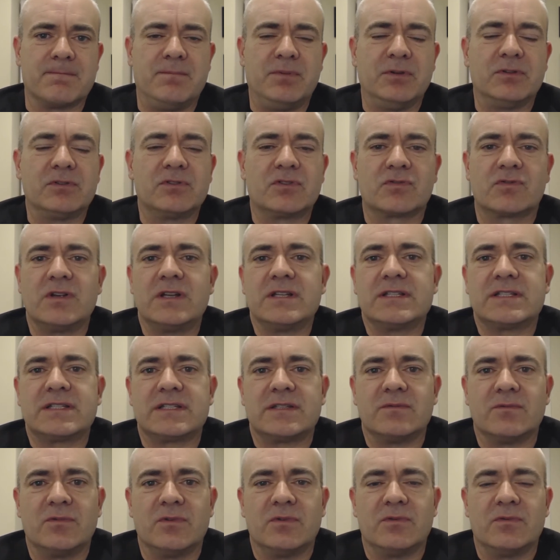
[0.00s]
build
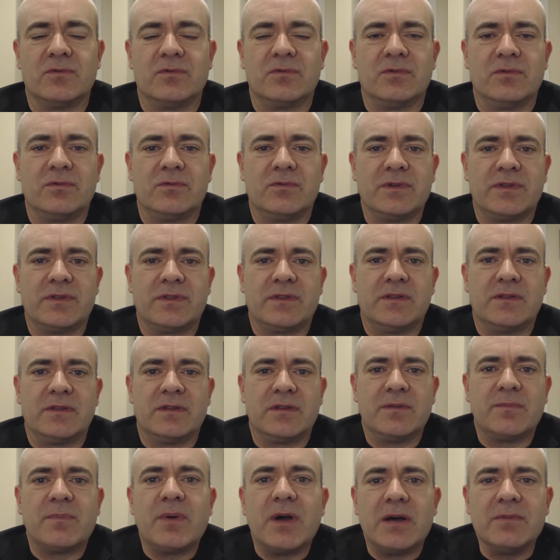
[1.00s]
trust with
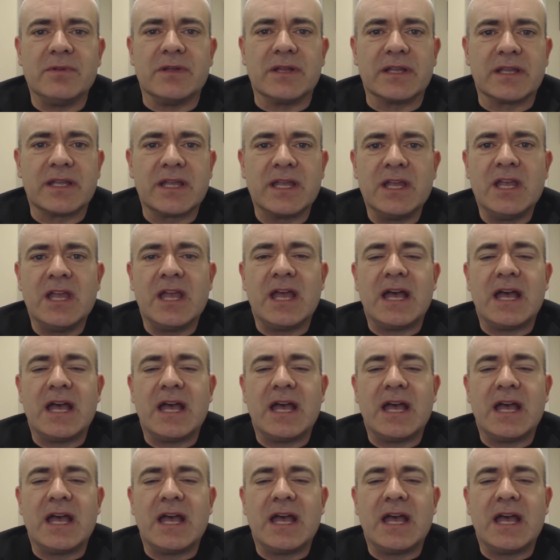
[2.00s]
the public.